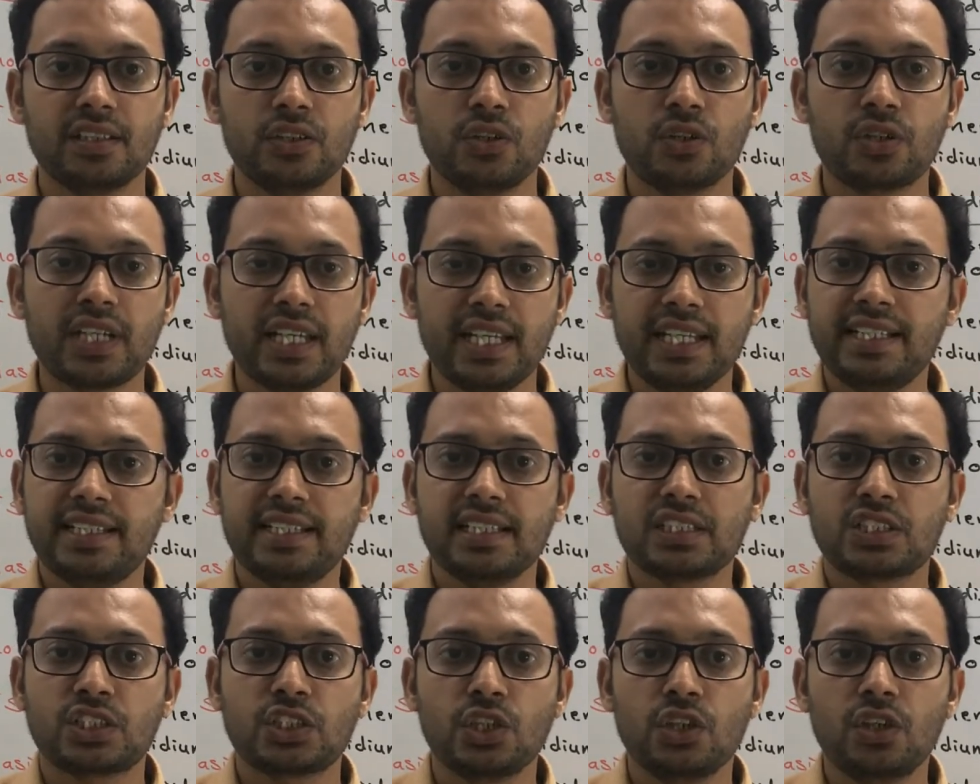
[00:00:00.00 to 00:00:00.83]
Okay. It
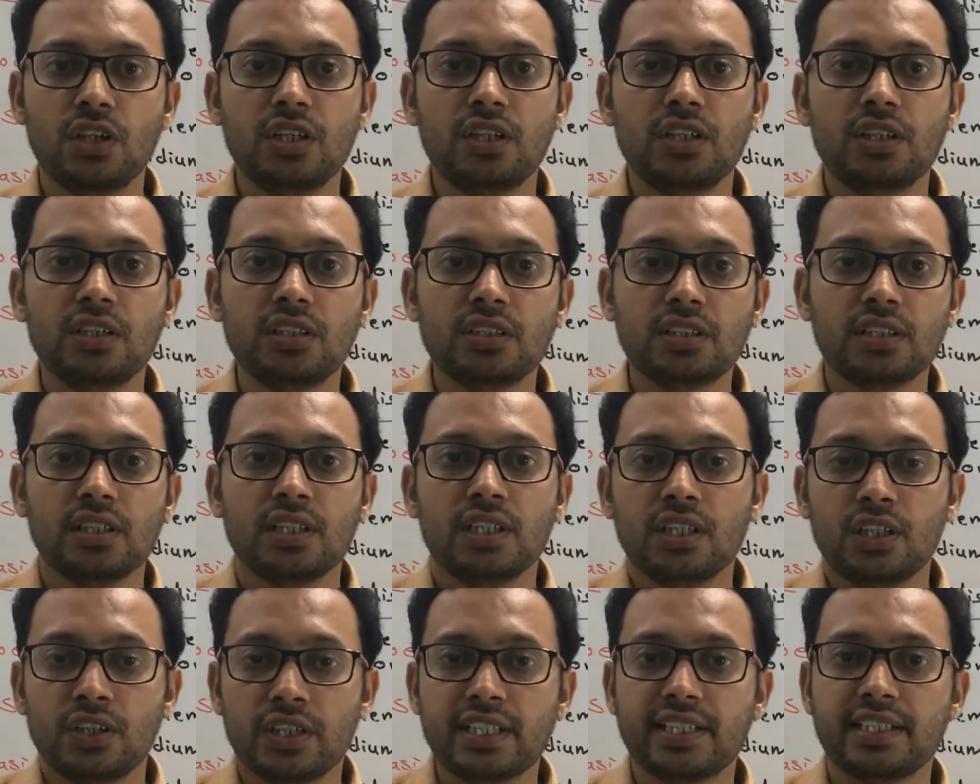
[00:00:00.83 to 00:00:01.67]
does
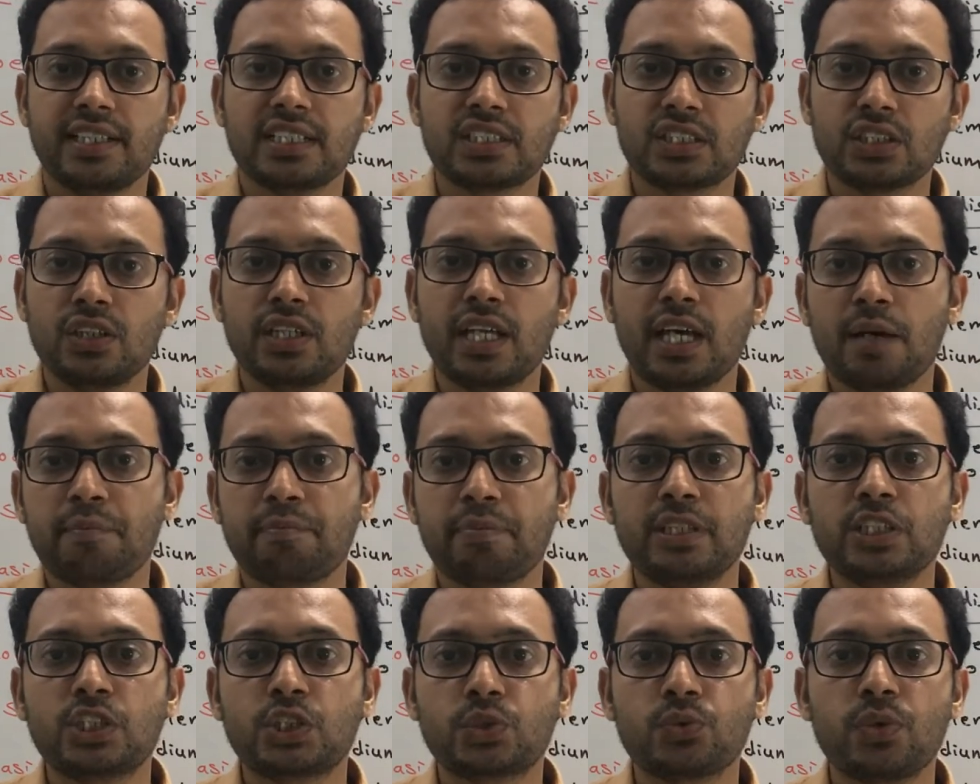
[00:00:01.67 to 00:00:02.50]
not
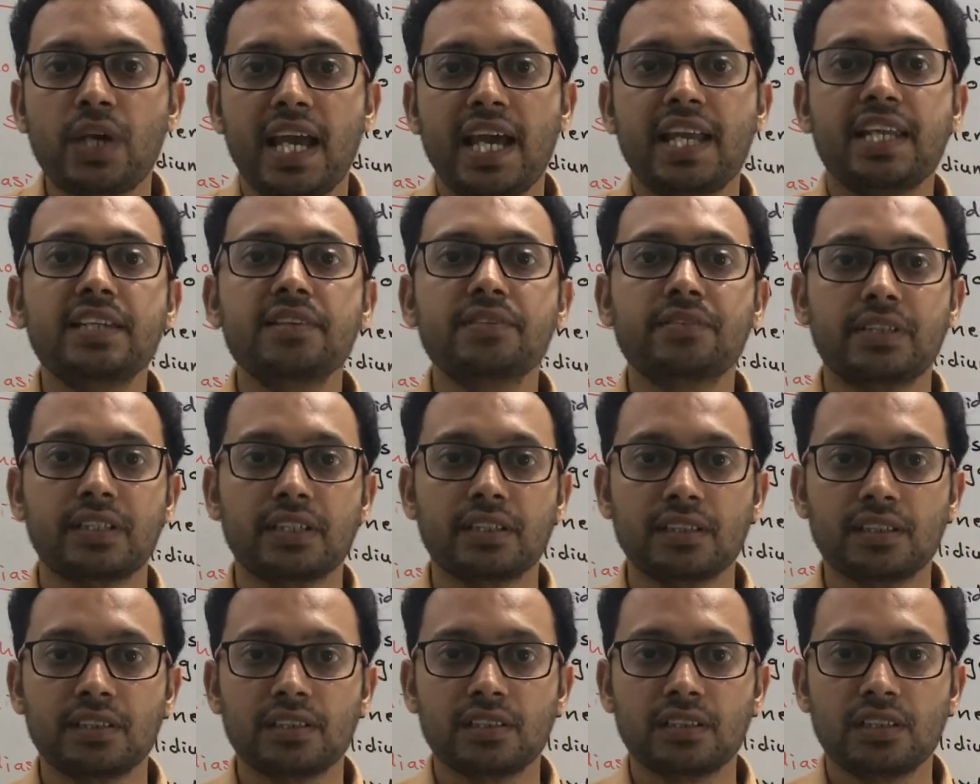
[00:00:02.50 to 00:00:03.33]
happen to
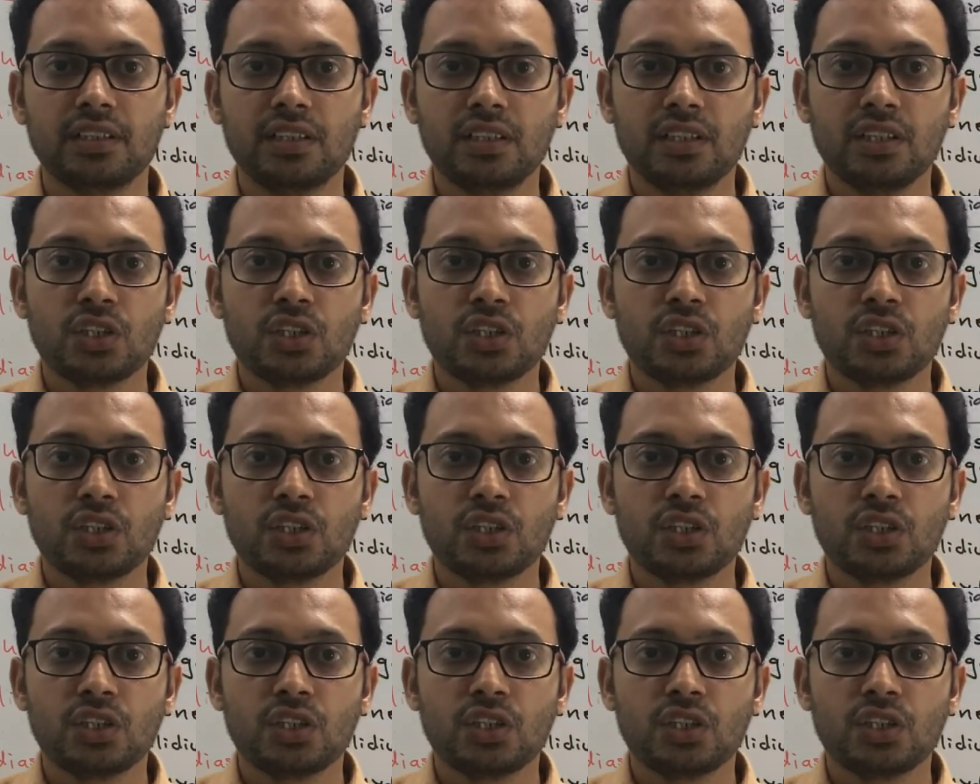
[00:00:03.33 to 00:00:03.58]
anyone.